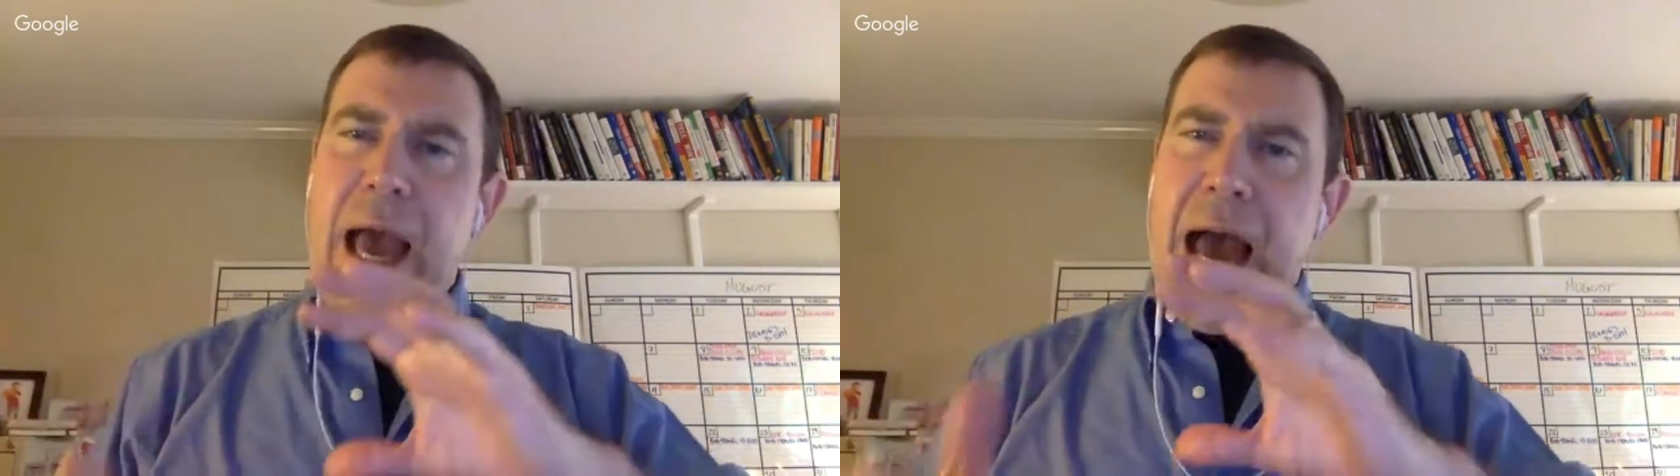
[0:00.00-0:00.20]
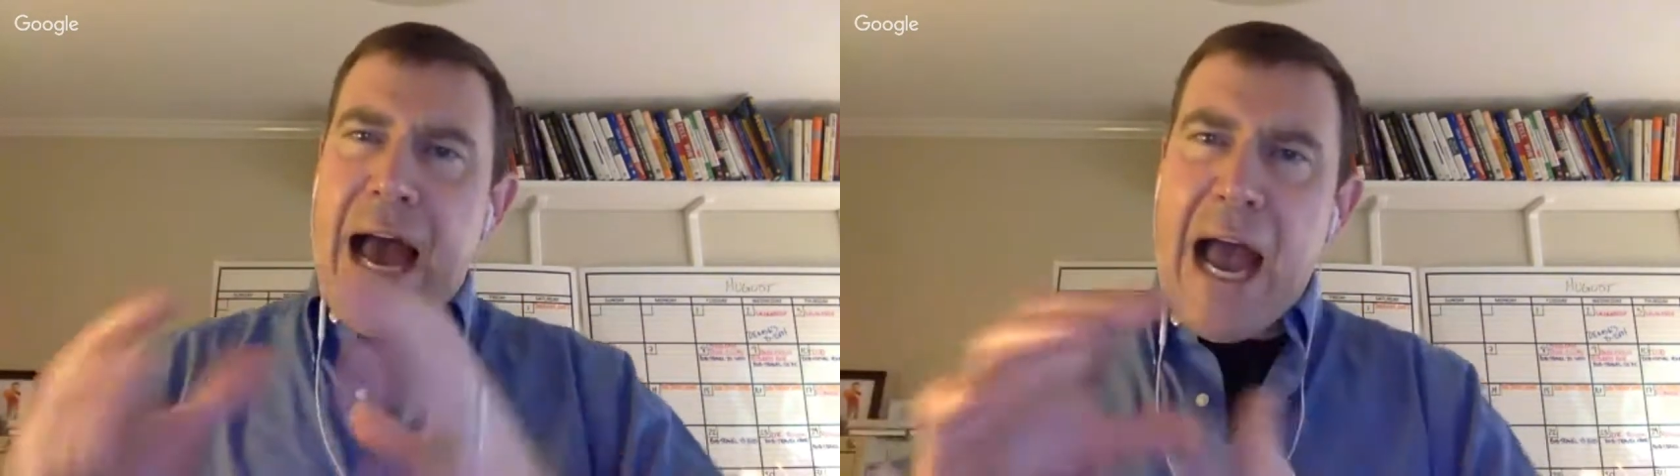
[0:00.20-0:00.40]

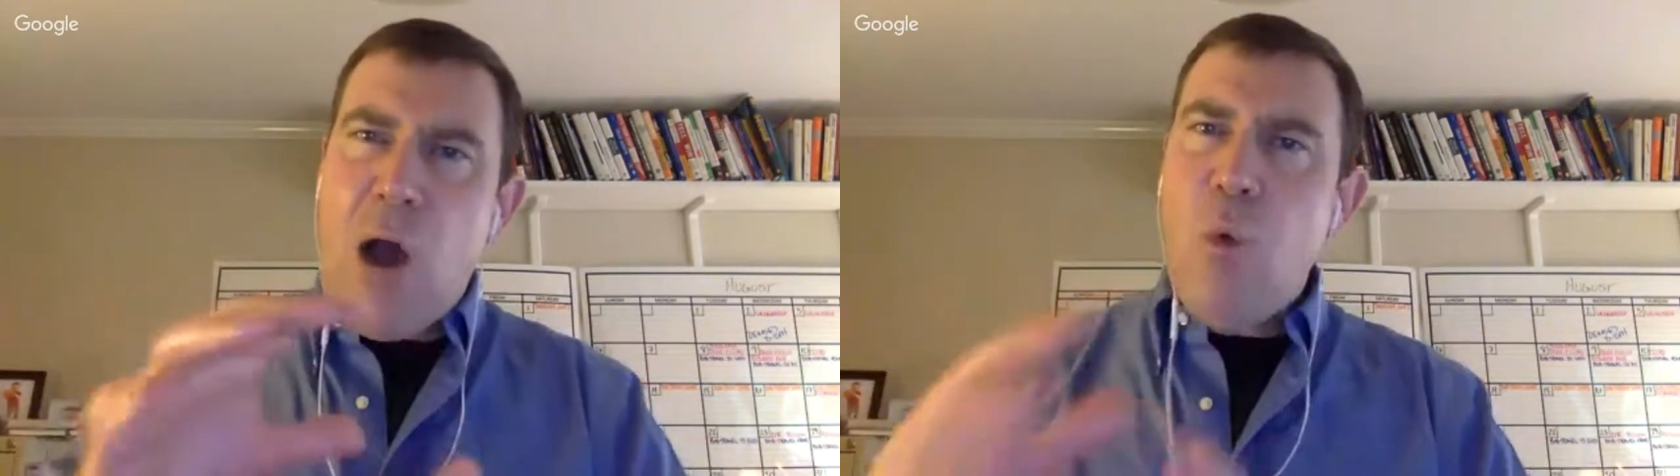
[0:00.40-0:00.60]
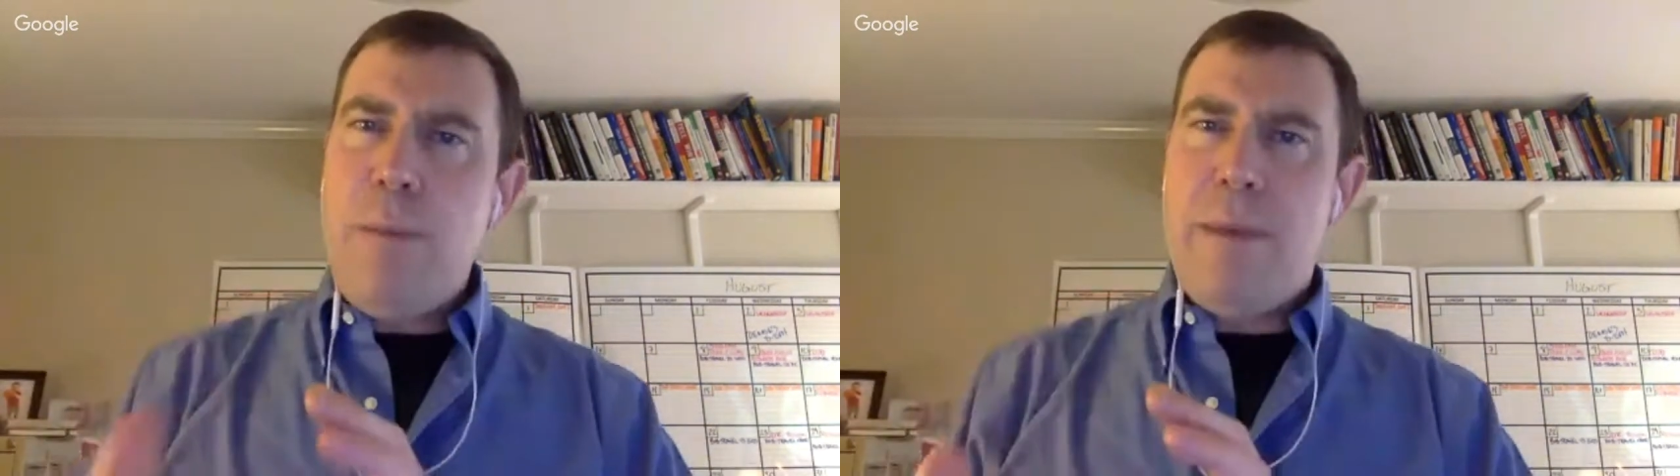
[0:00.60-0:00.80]
how
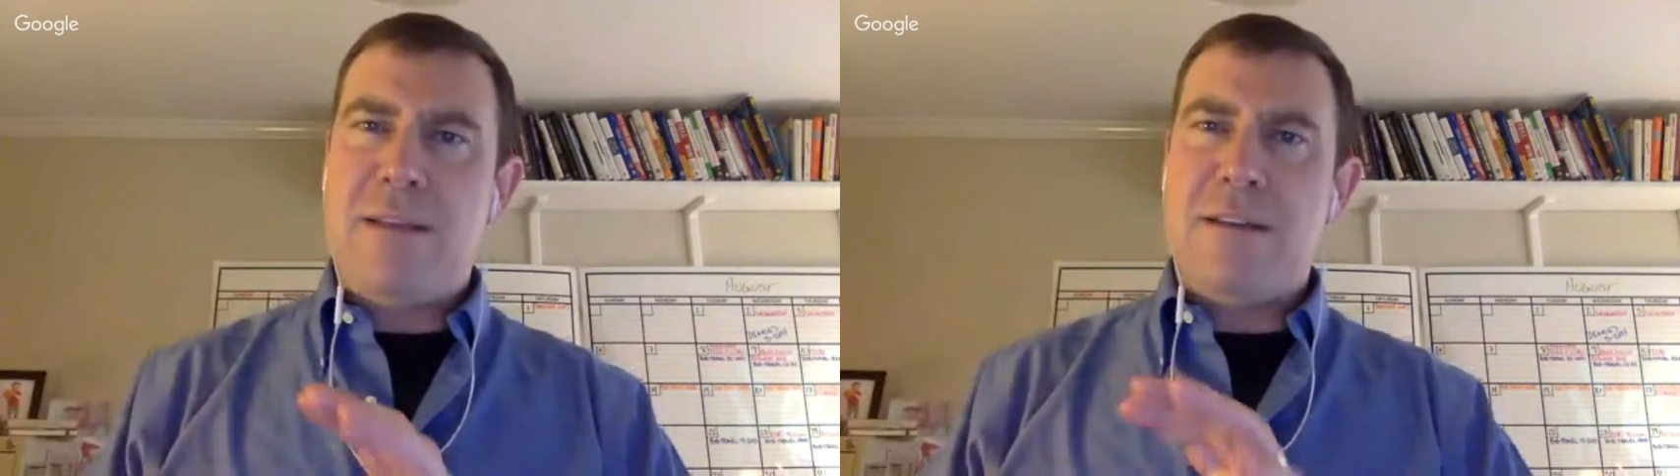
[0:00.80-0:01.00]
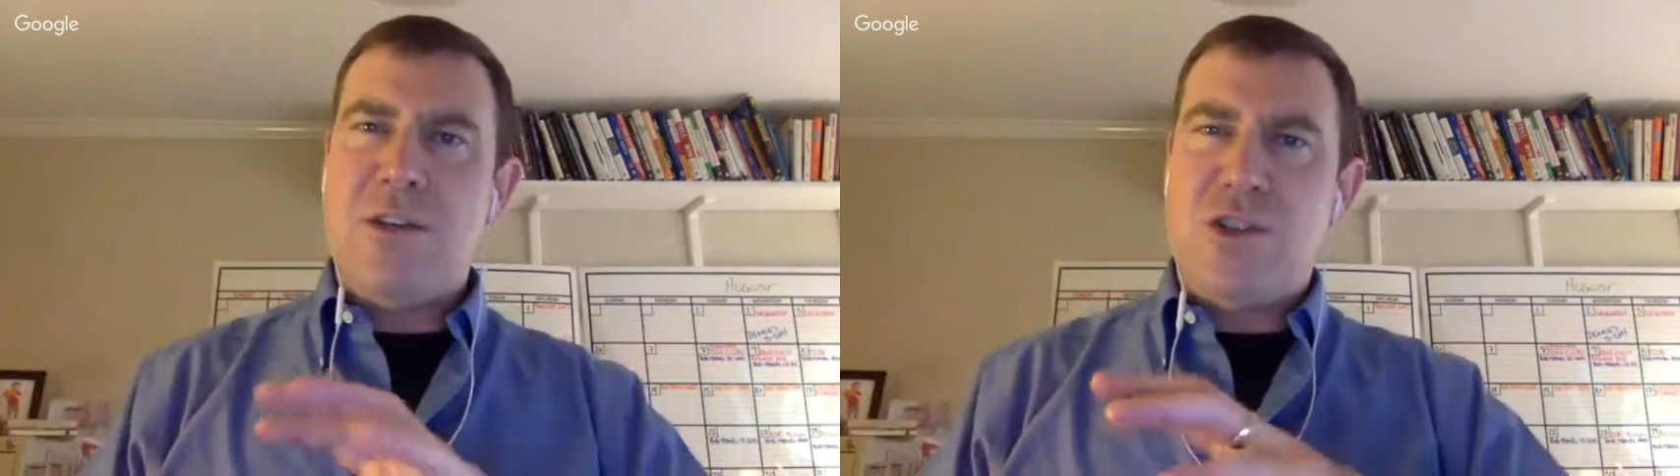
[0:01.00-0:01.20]
we make
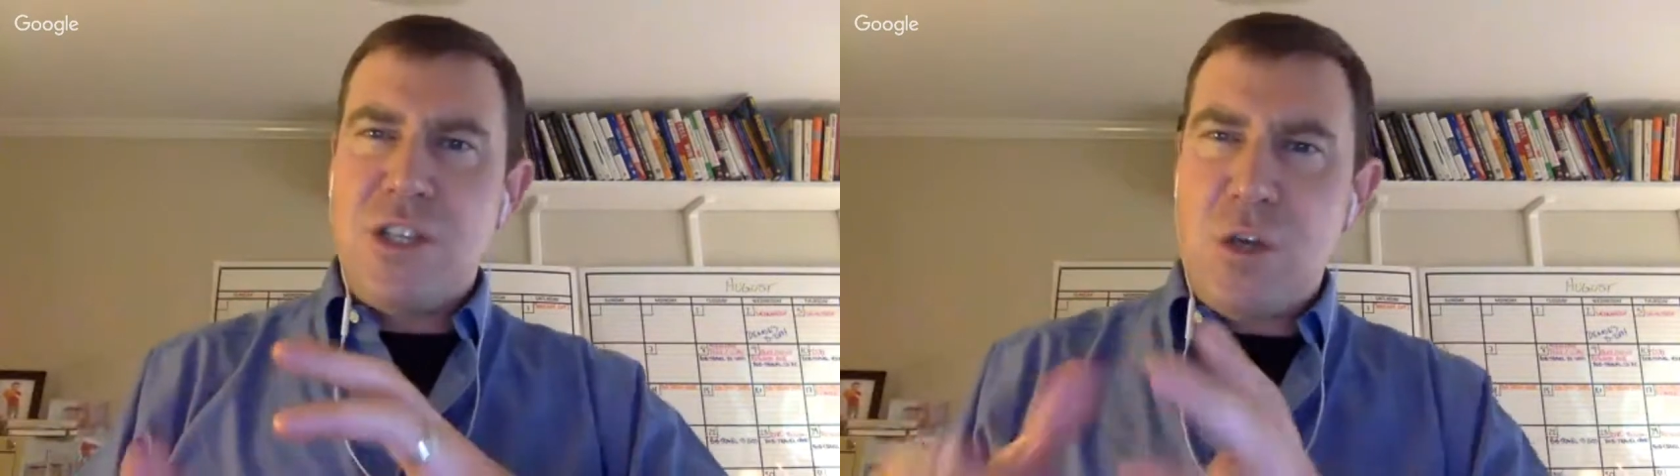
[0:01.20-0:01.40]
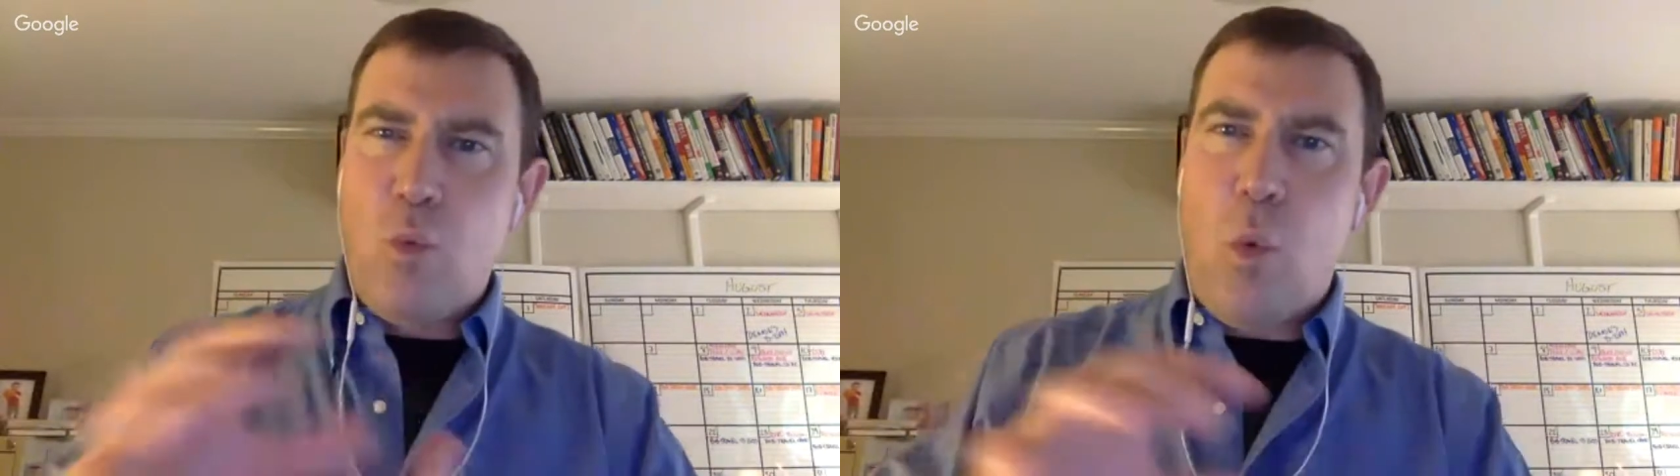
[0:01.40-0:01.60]
decisions and